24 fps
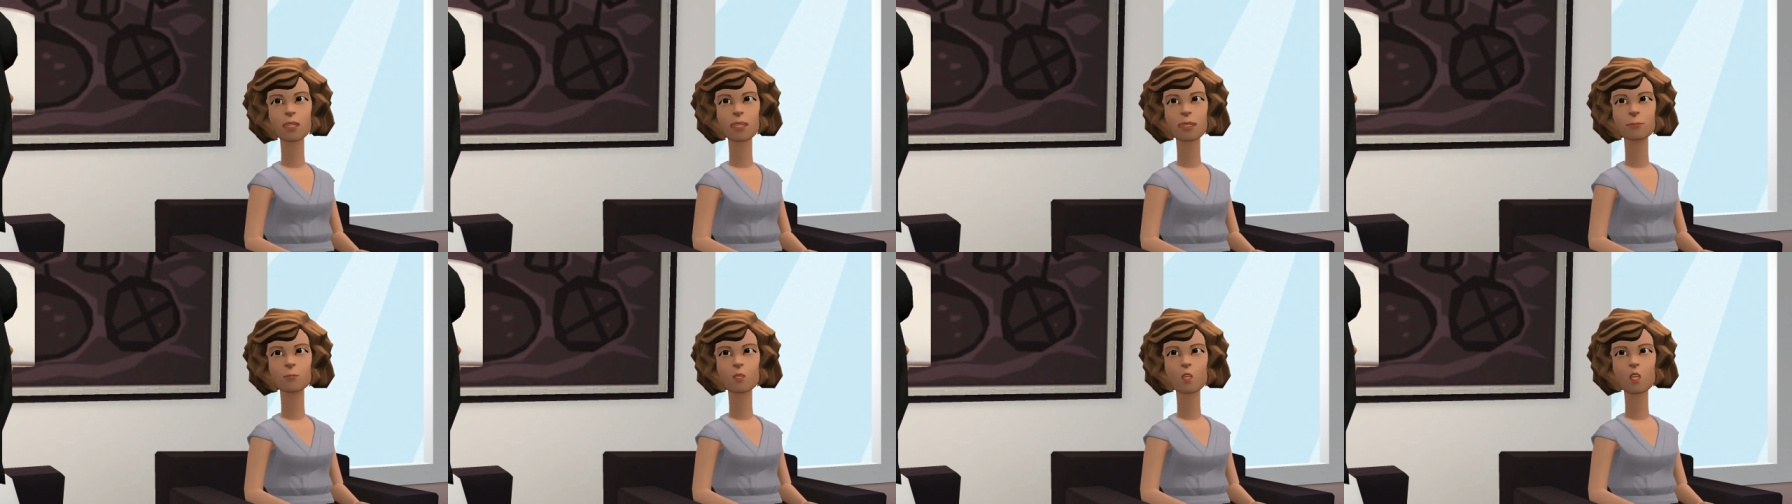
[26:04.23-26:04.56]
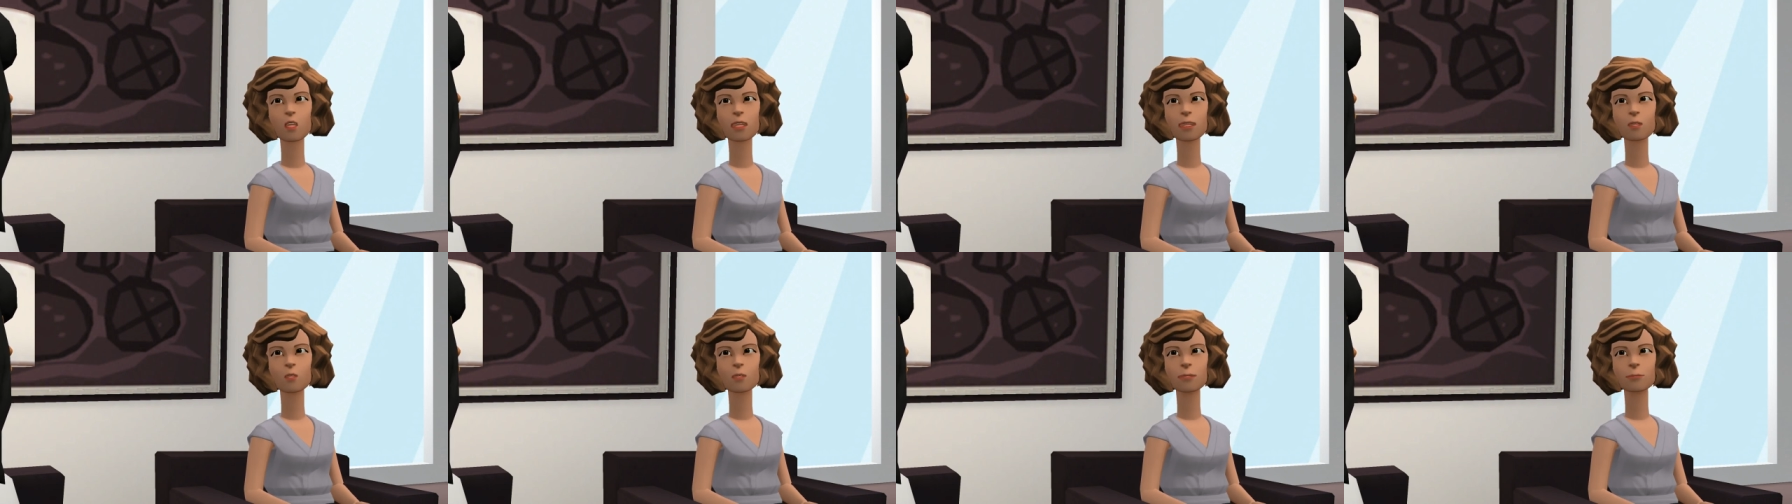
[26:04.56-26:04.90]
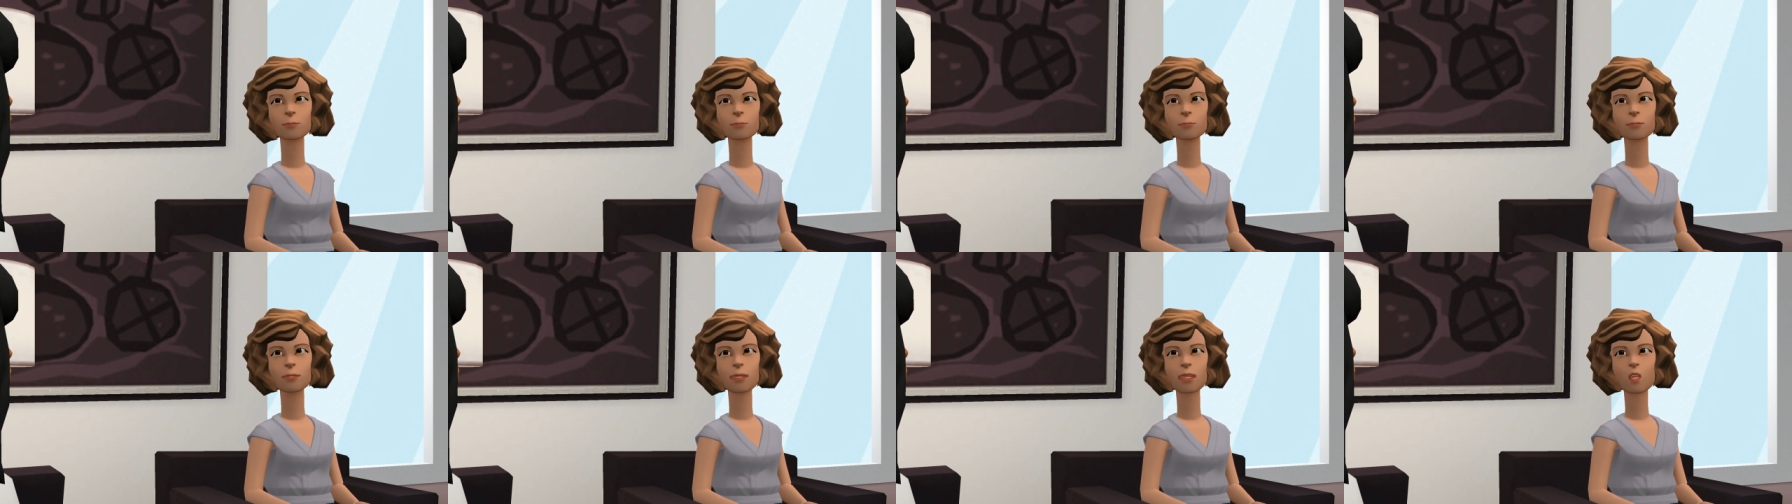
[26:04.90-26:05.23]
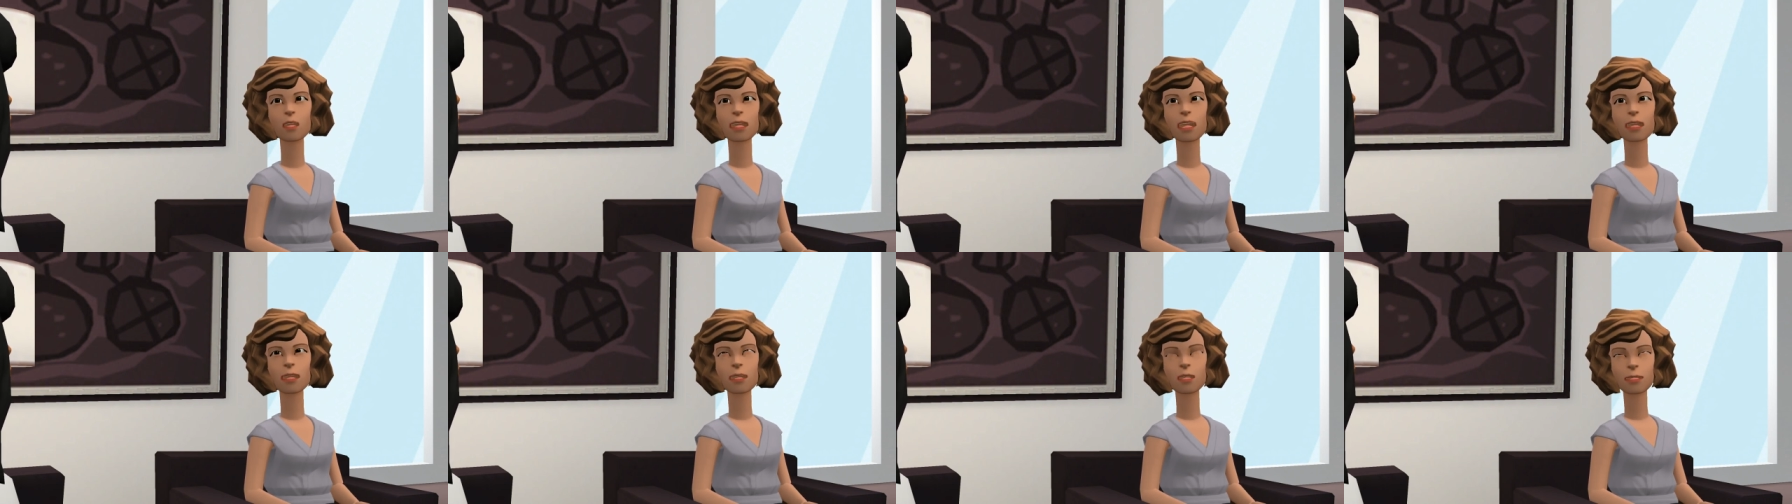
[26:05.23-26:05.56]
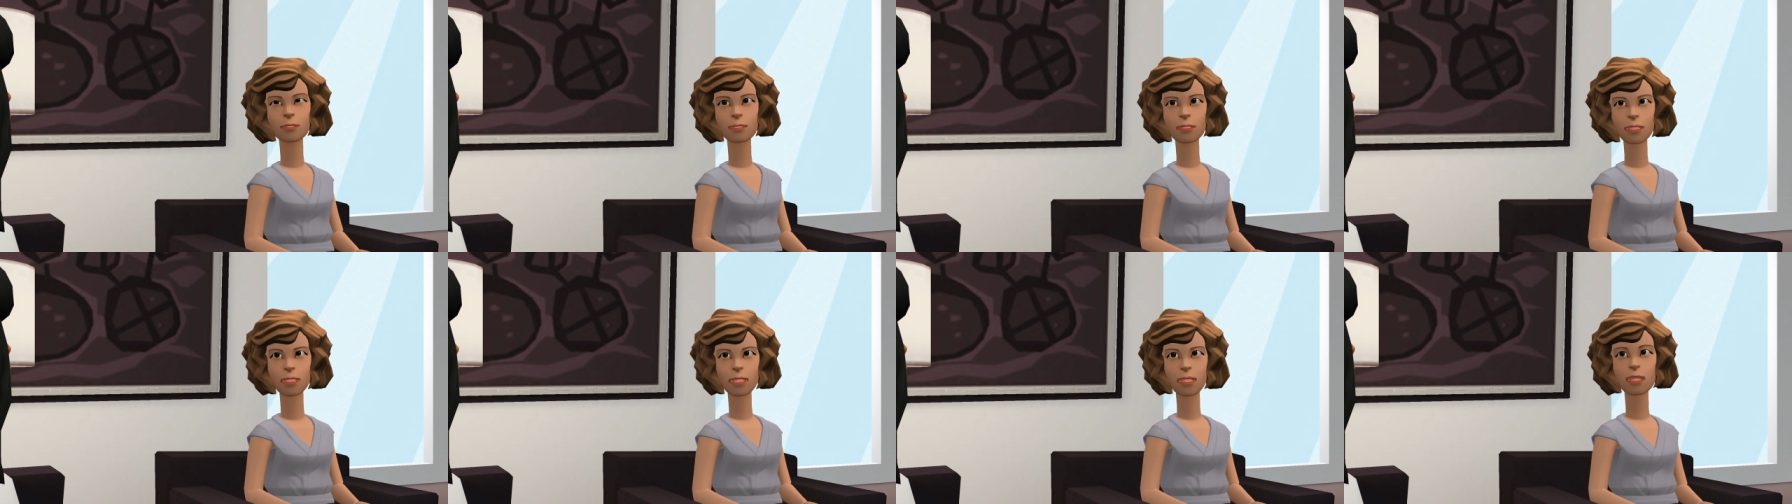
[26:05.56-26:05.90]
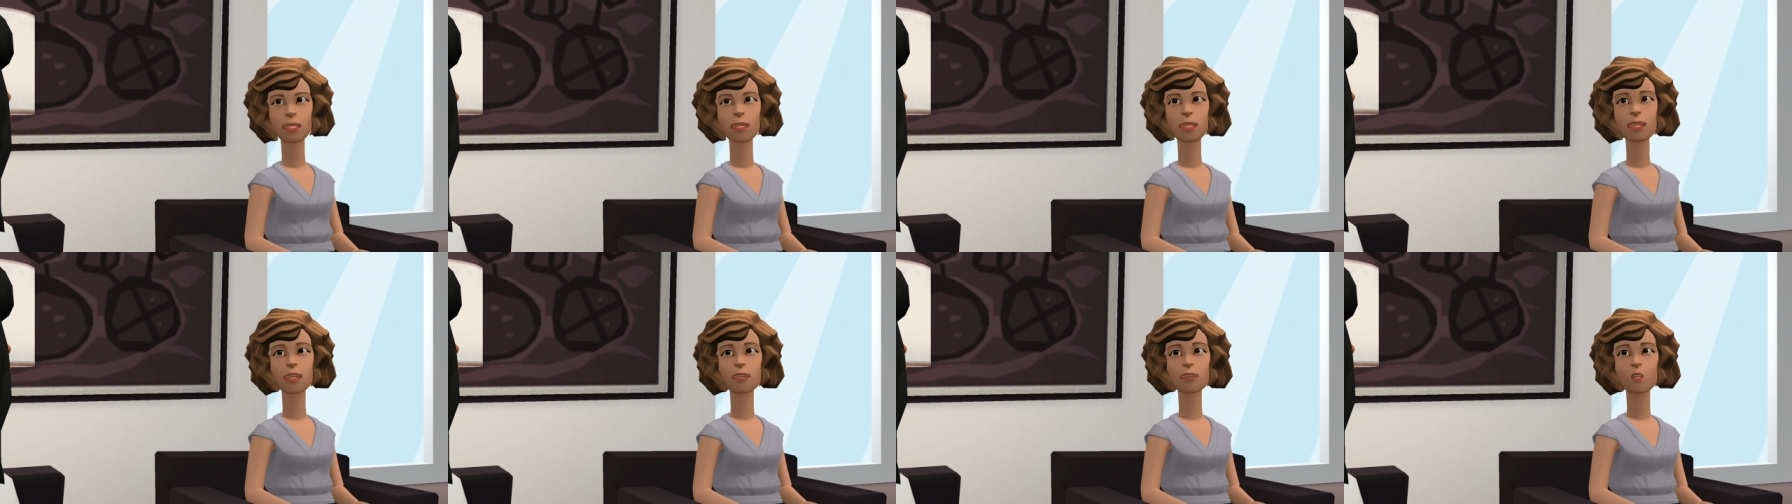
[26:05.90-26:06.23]
tomorrow, He will certainly
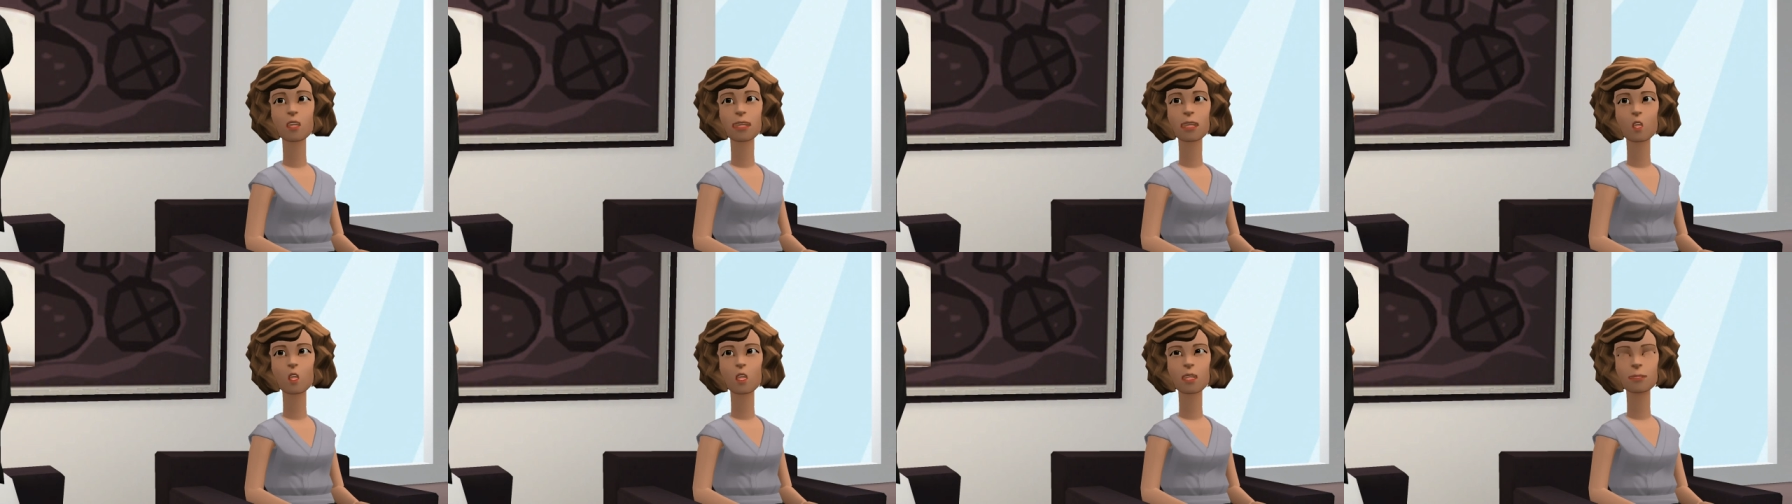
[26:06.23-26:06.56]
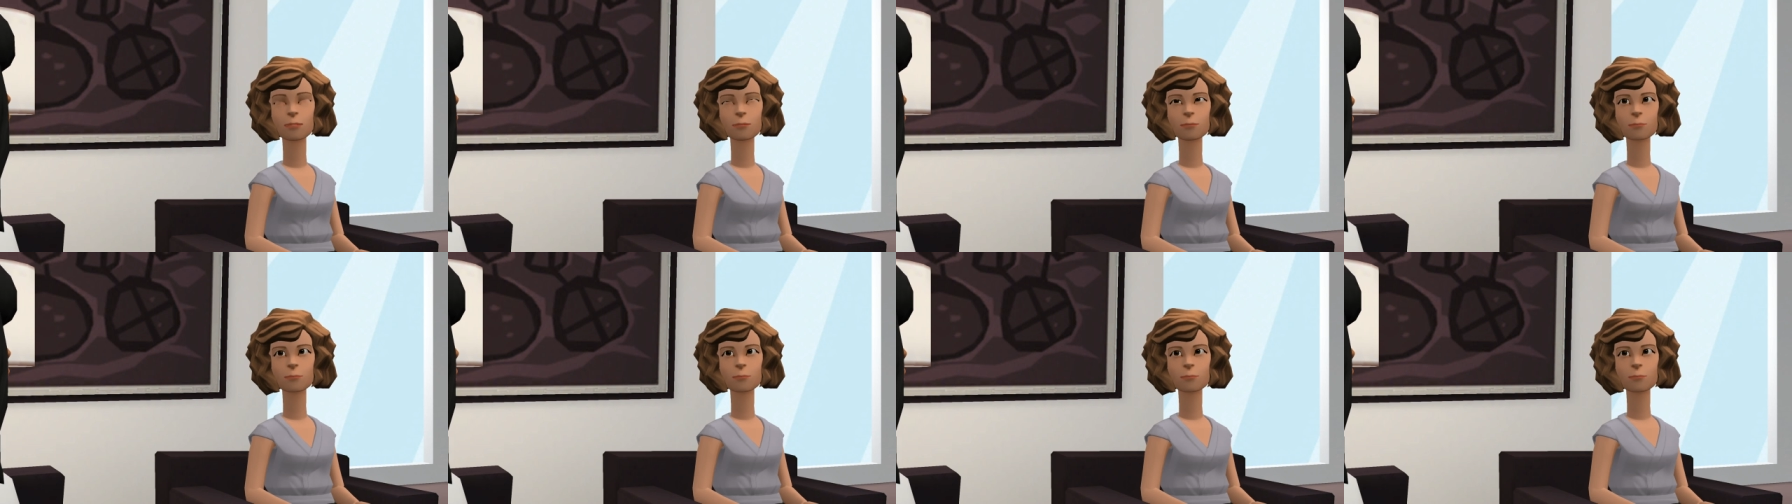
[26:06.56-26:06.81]
care for you.